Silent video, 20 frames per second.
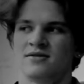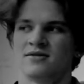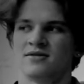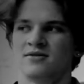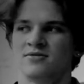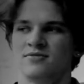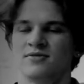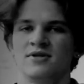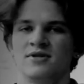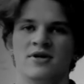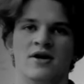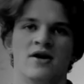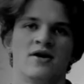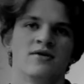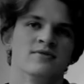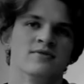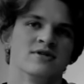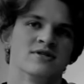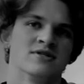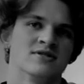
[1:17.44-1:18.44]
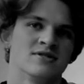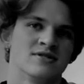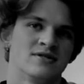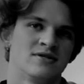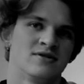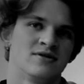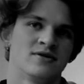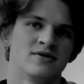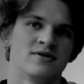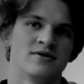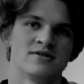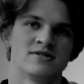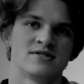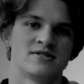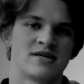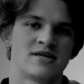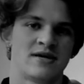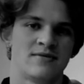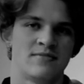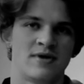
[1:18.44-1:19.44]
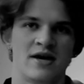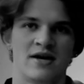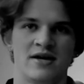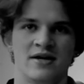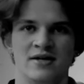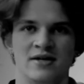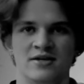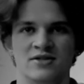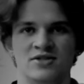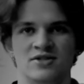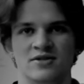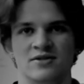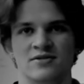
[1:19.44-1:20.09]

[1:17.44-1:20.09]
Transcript: It's really hard because, you know, you're the same age,